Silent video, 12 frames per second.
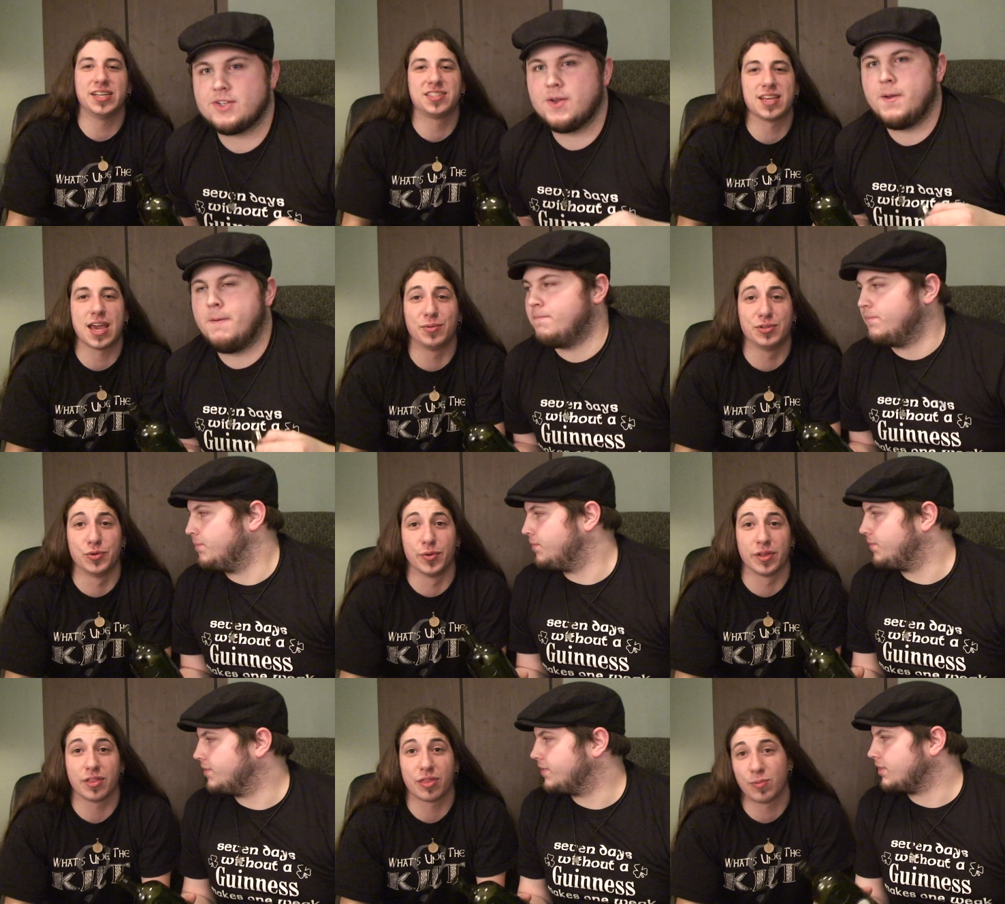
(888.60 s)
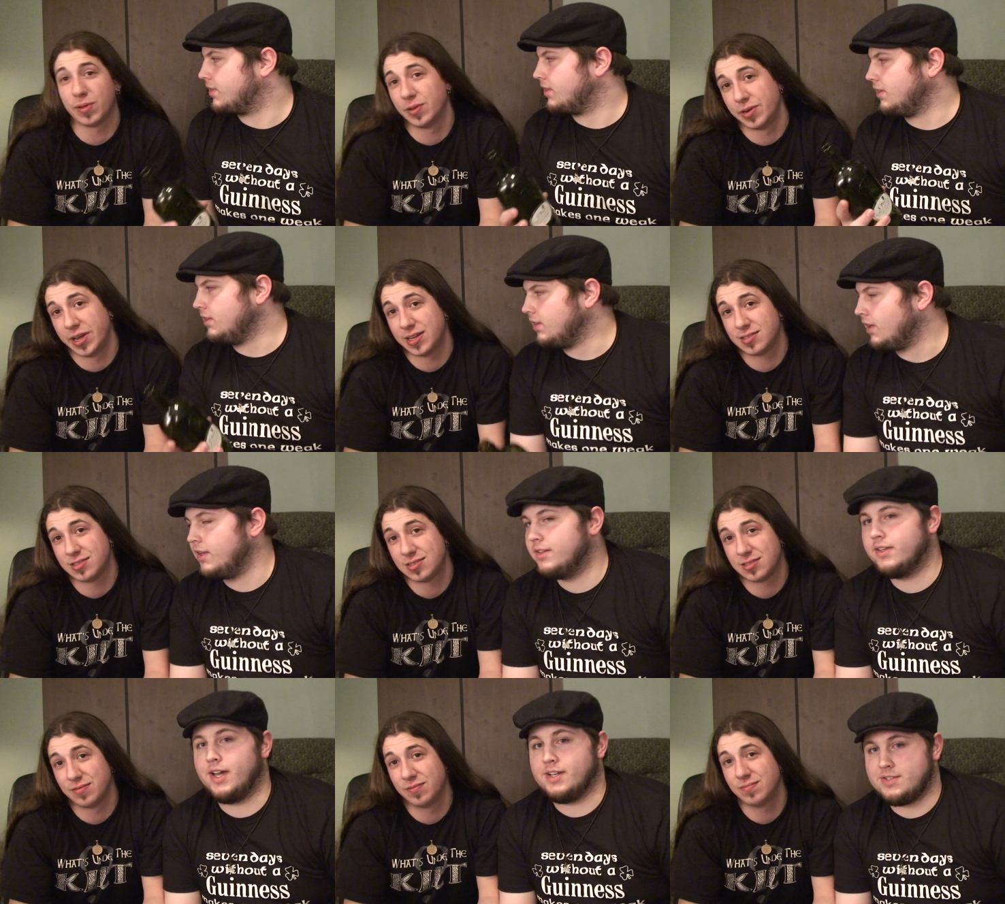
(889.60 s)
Speaker 1: it's the animal doing the Thriller dance.
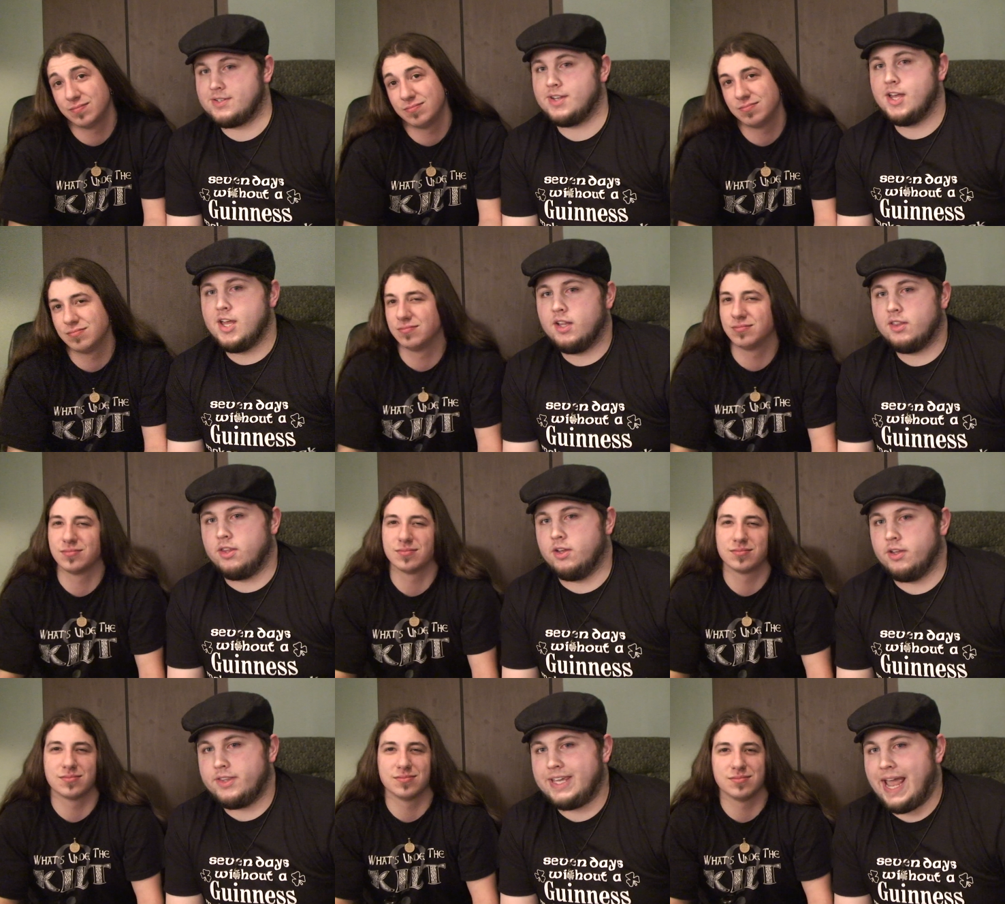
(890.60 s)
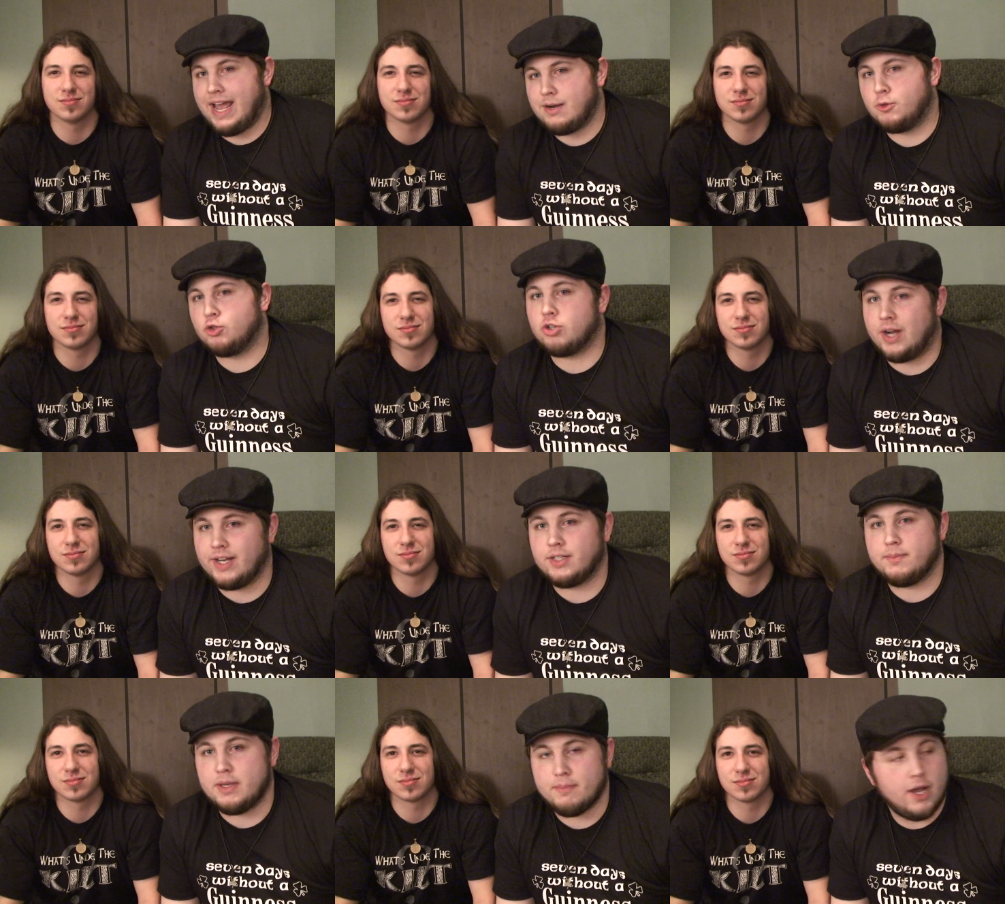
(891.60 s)
Speaker 2: Yes. The animal trying to
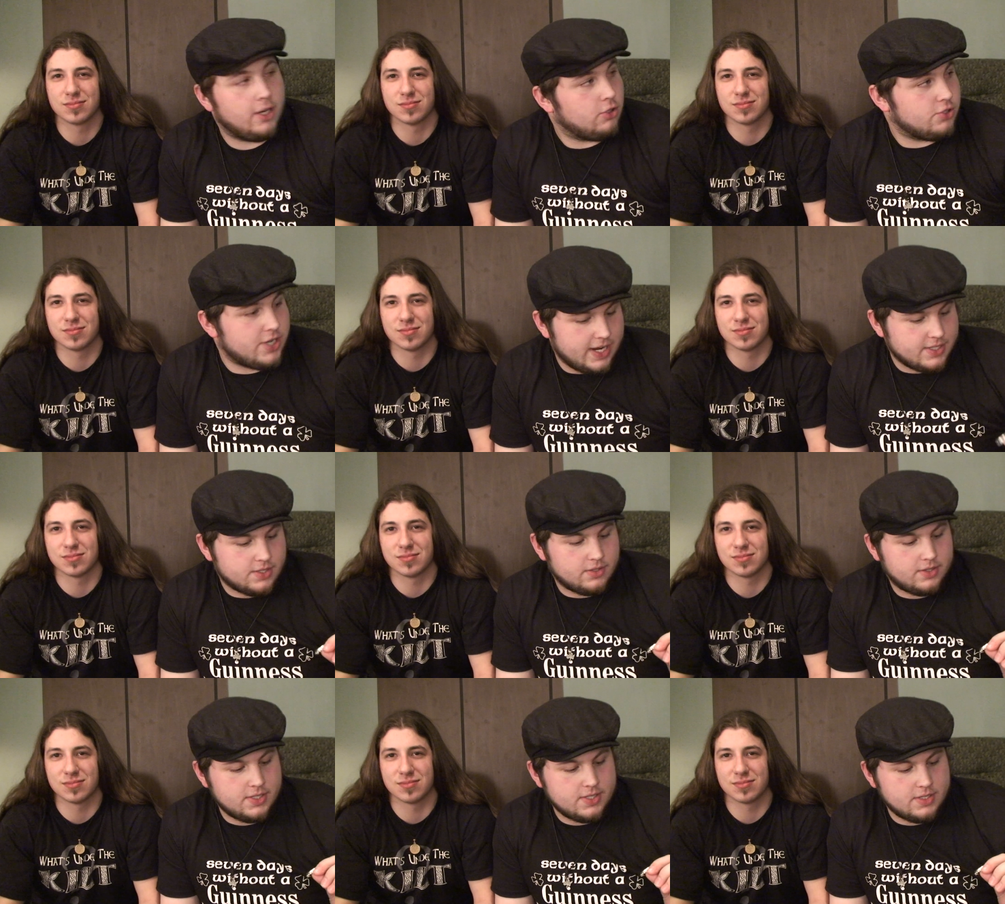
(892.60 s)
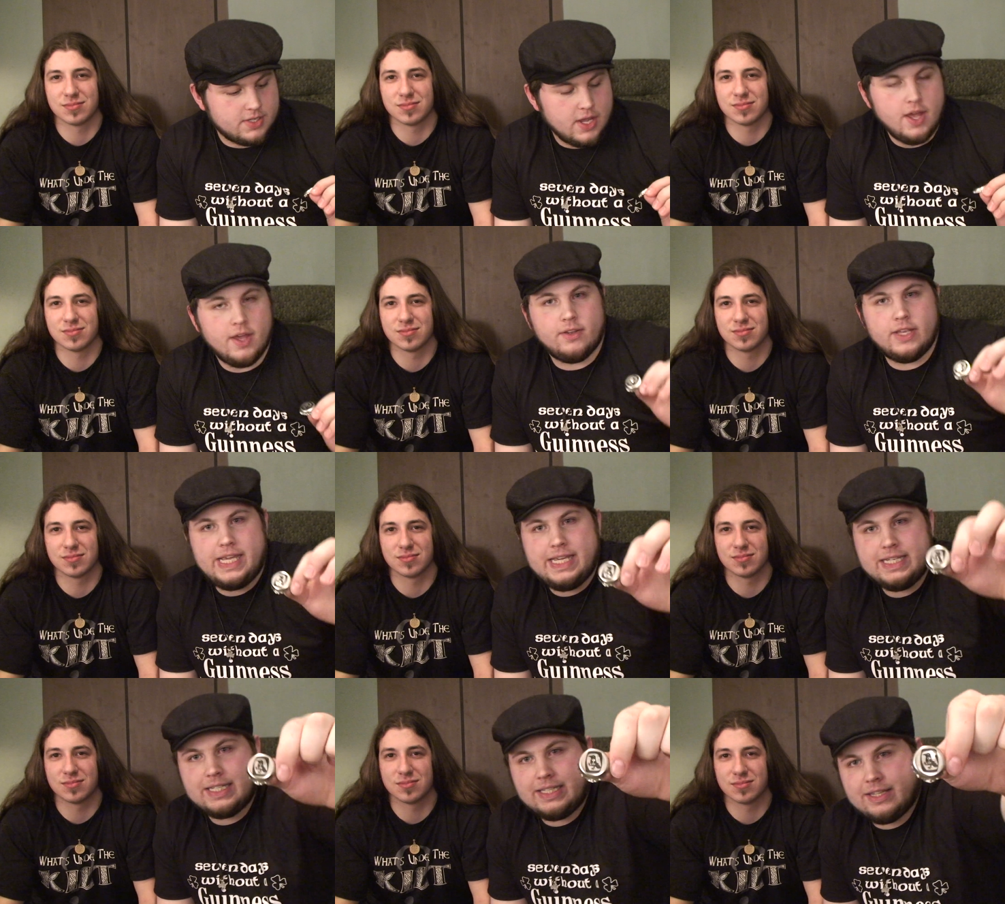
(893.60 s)
be Michael Jackson. This is...
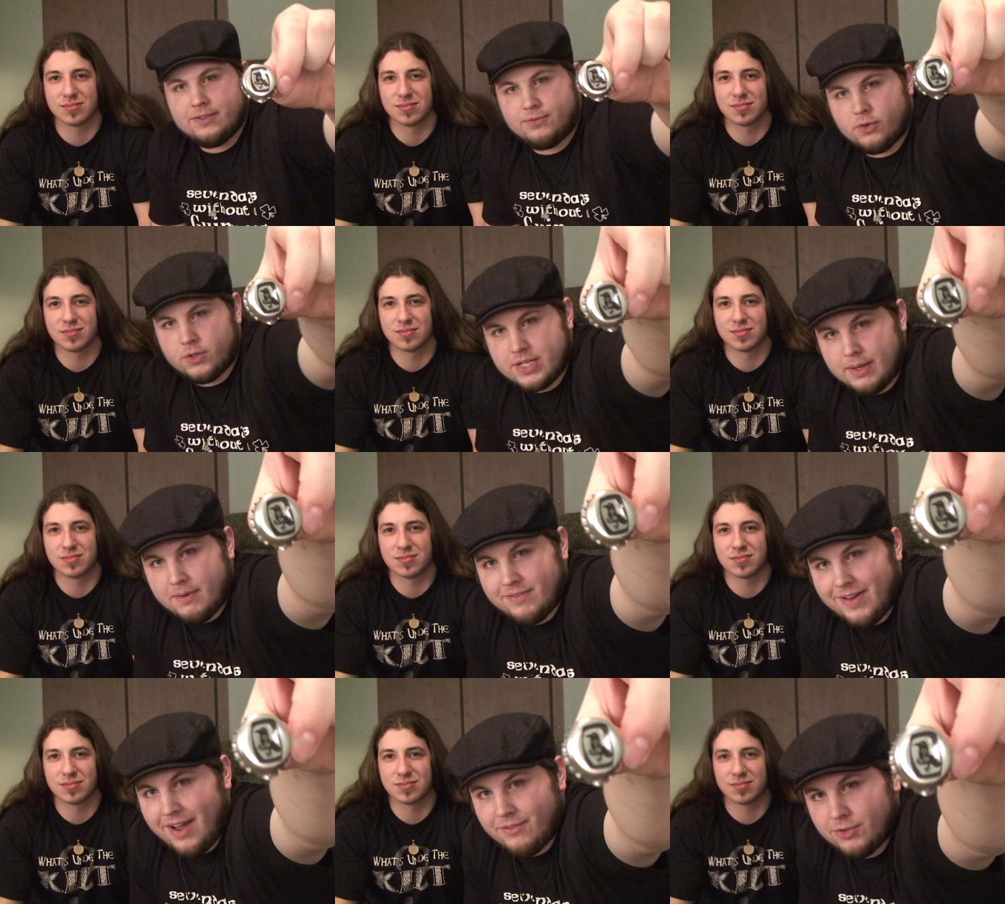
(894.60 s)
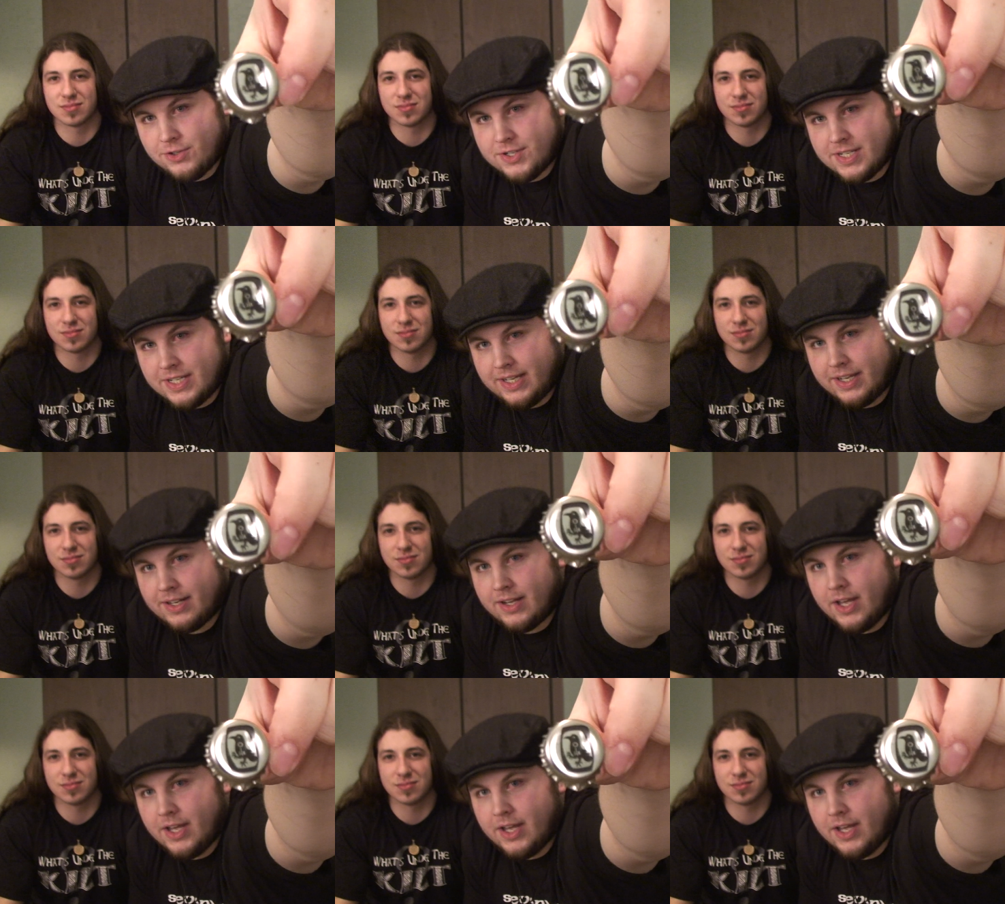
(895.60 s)
easily the first time I've ever seen